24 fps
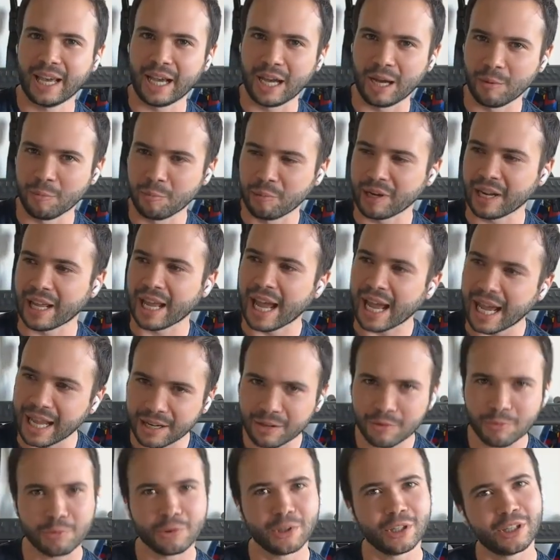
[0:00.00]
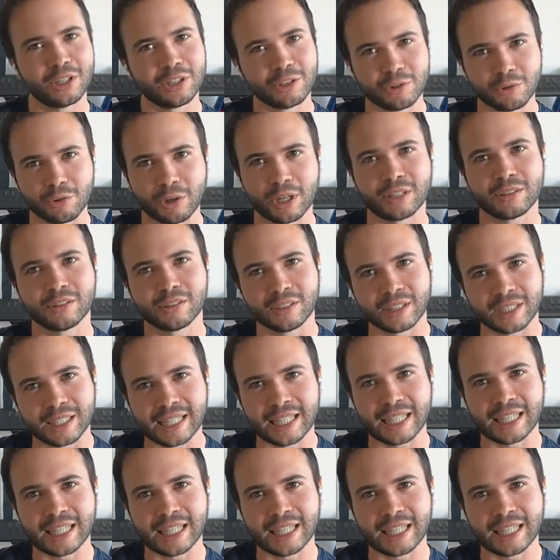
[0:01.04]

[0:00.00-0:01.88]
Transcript: Um, but I hadn't really addressed a